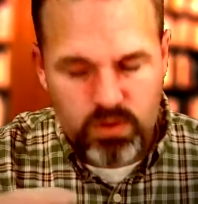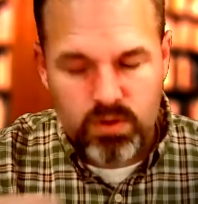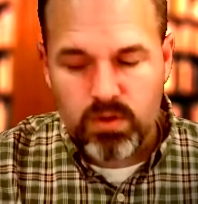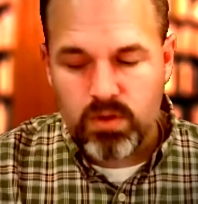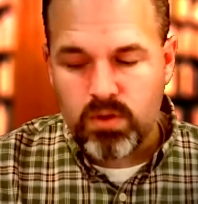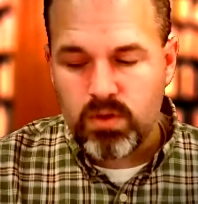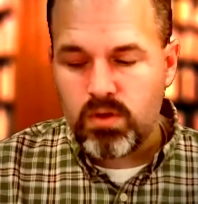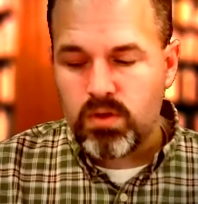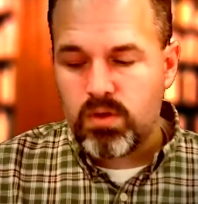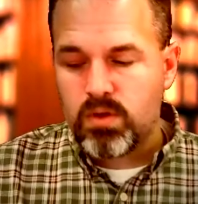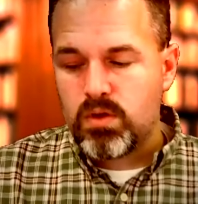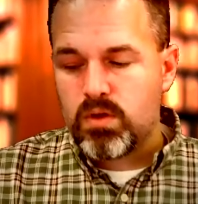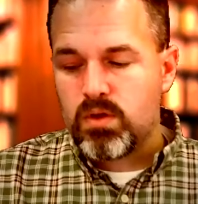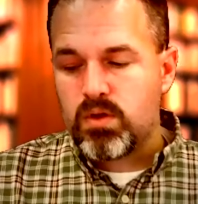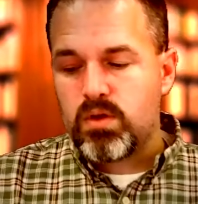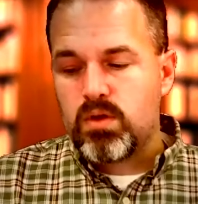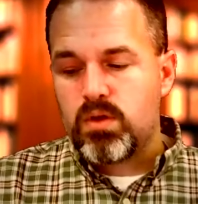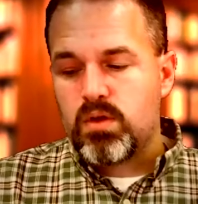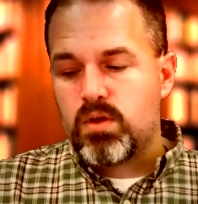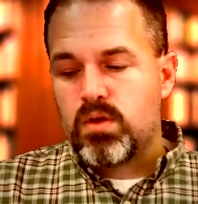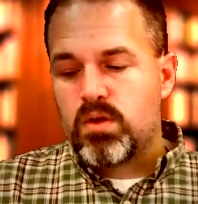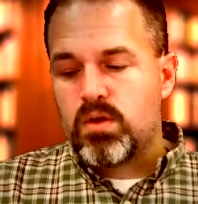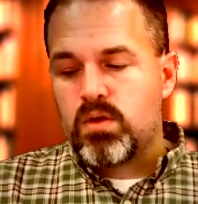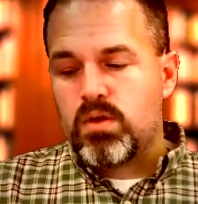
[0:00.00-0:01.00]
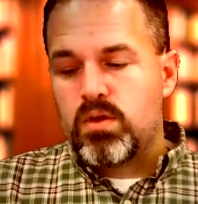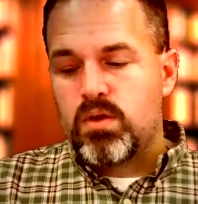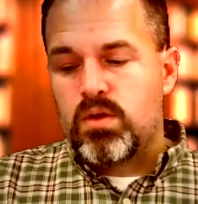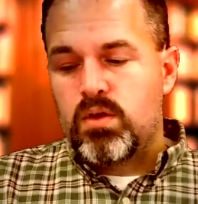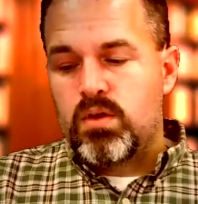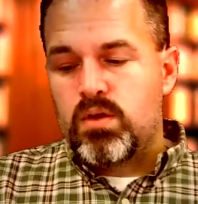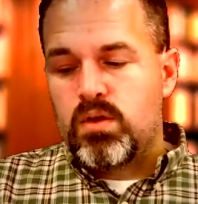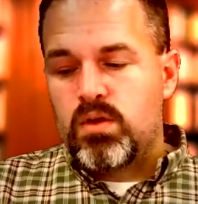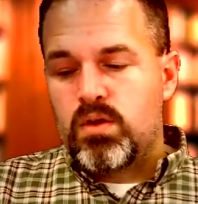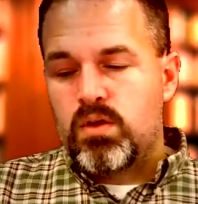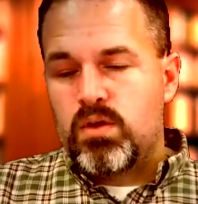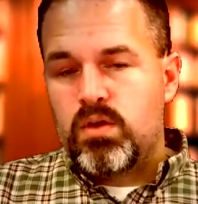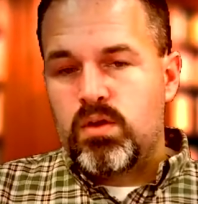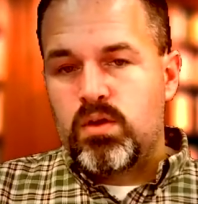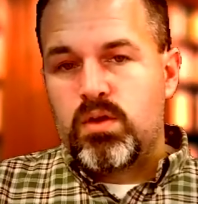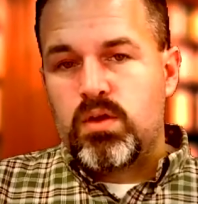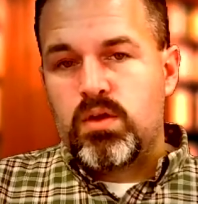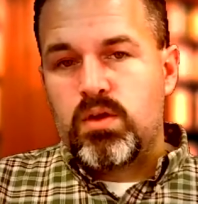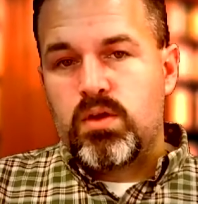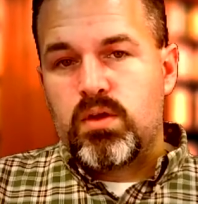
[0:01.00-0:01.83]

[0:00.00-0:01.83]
(silence)